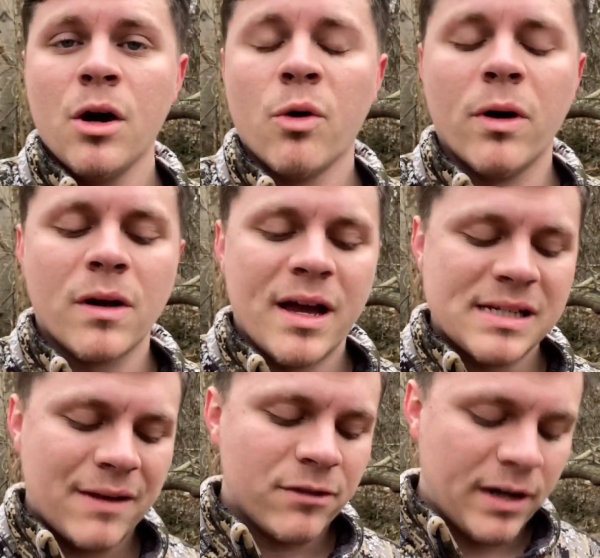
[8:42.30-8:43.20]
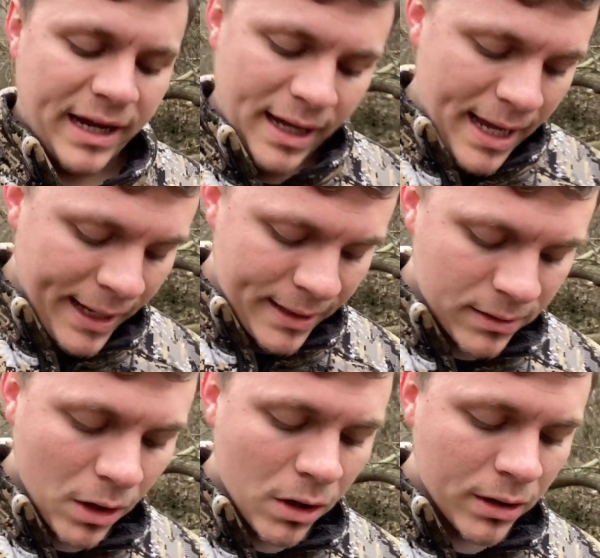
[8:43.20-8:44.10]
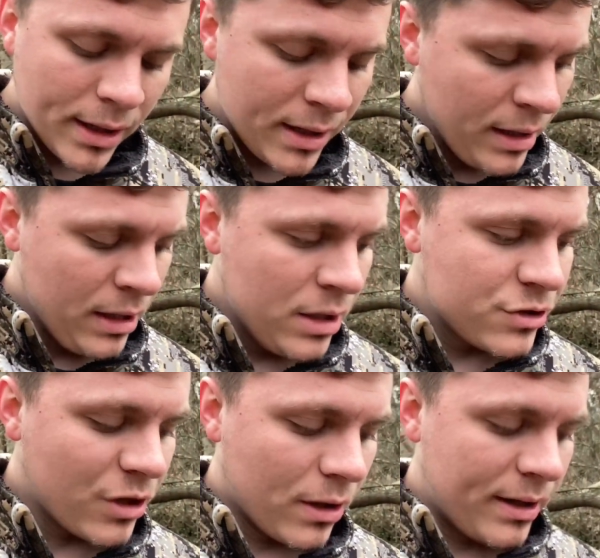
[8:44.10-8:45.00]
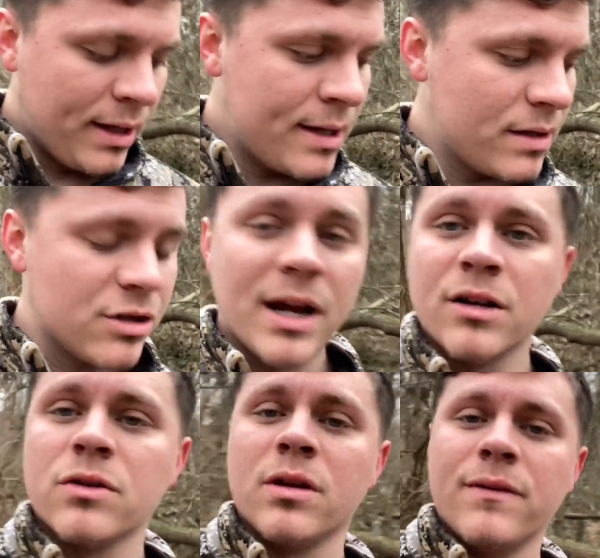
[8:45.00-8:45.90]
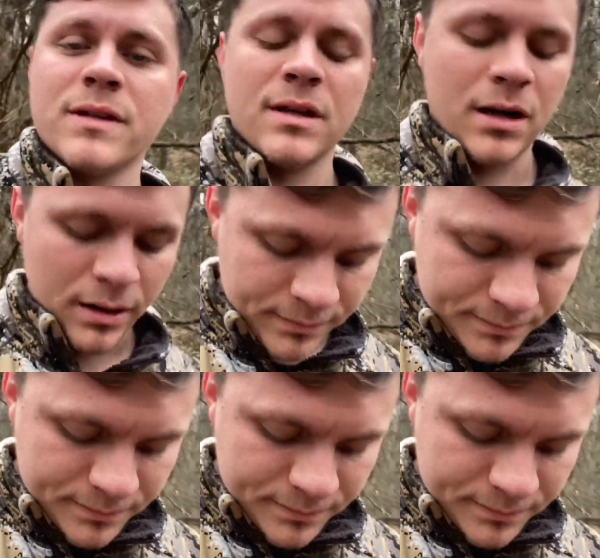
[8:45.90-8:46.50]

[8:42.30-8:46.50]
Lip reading: Well, guys, after a long journey to try and retrieve this deer,